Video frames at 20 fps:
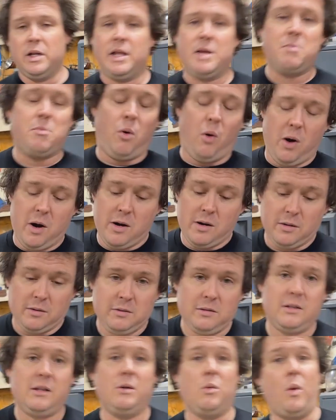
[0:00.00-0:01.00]
important.
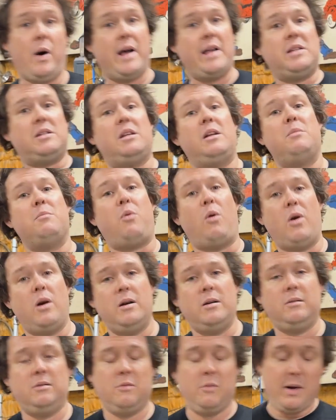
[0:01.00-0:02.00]
And why is it
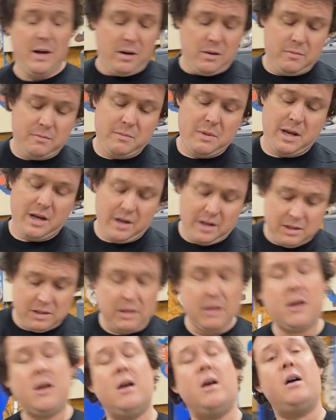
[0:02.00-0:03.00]
important? Well, because
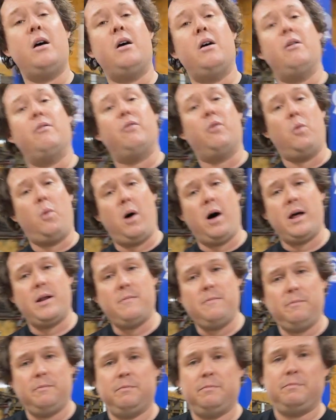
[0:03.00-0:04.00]
for
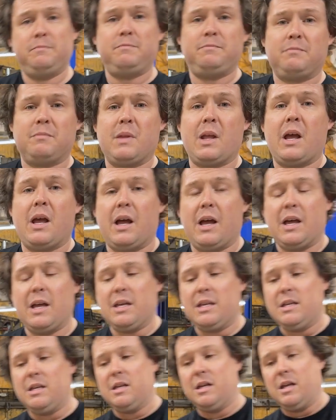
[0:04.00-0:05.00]
one,
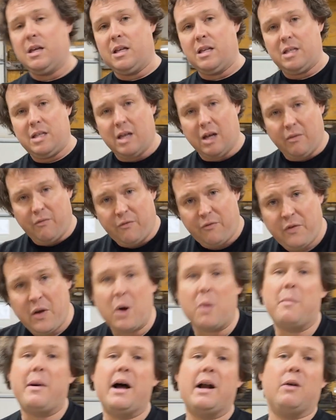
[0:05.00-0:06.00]
you feel
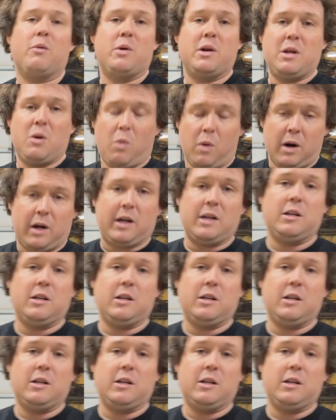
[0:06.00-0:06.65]
better when you work in the